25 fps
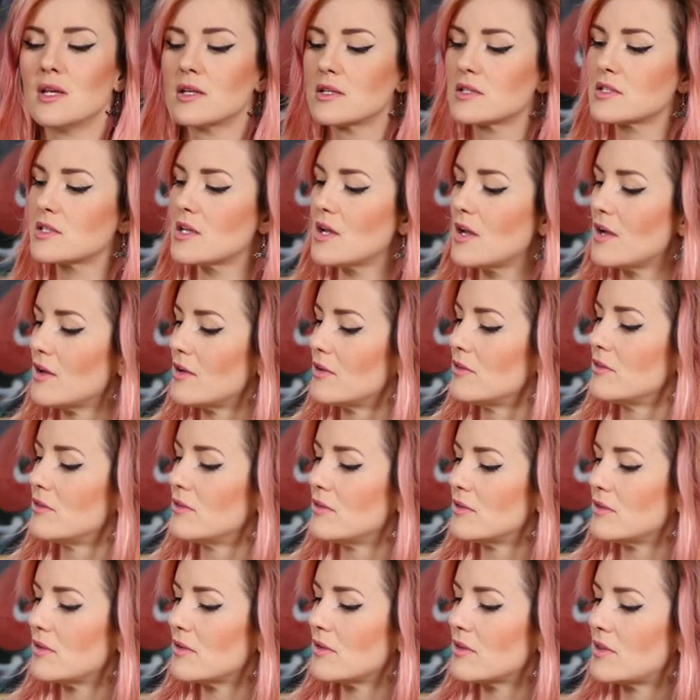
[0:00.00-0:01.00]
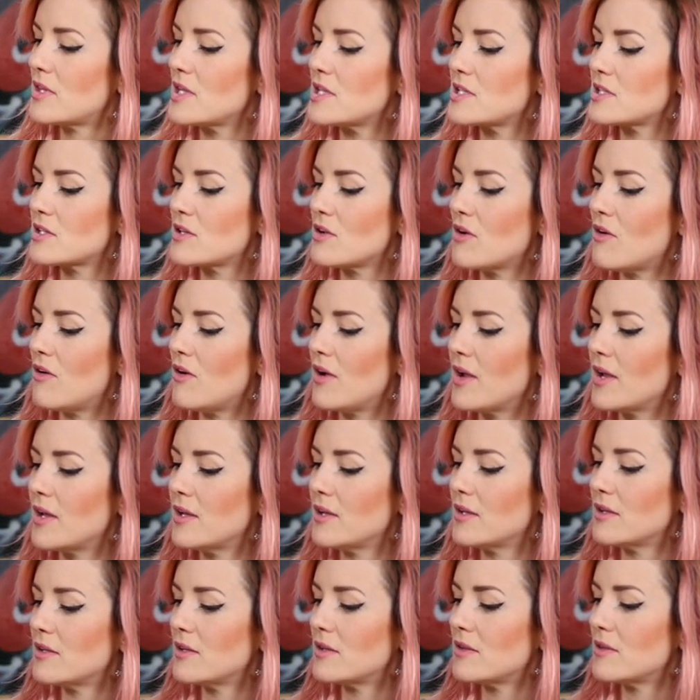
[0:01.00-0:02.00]
So this
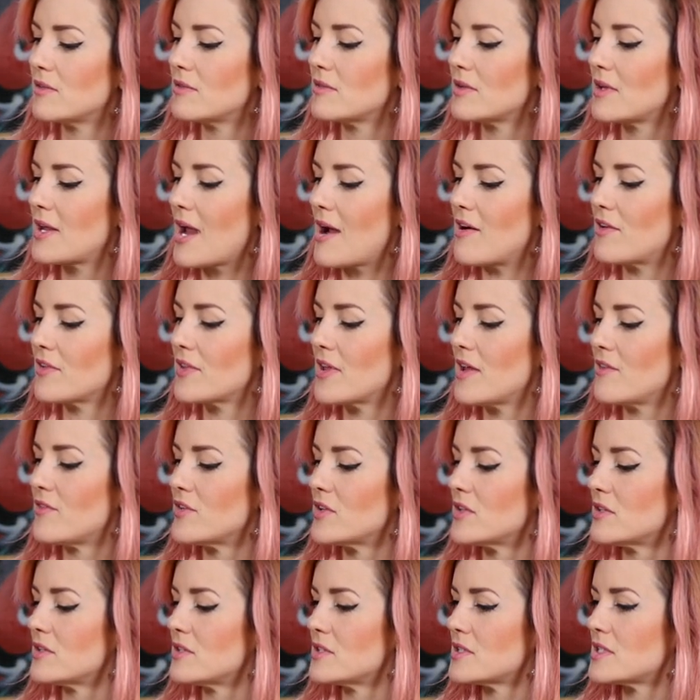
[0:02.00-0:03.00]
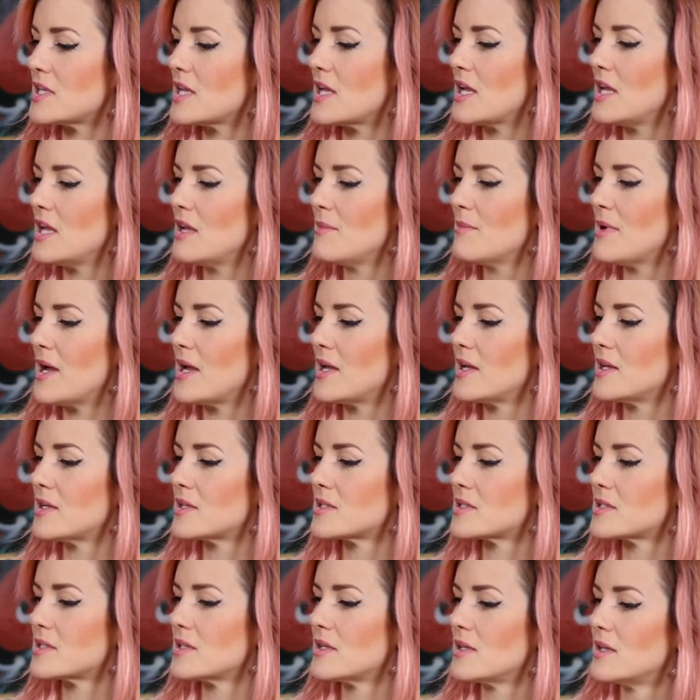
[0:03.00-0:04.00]
guy, Gareth Evans, he
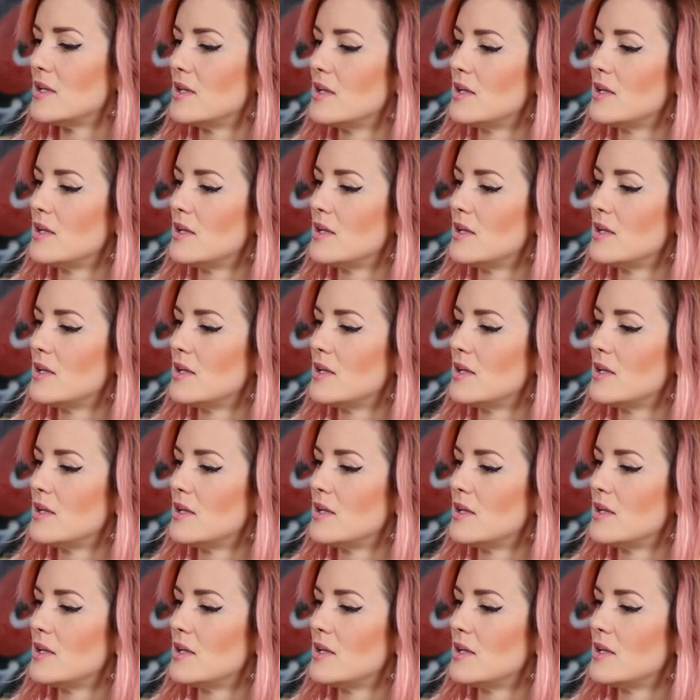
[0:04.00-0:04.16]
makes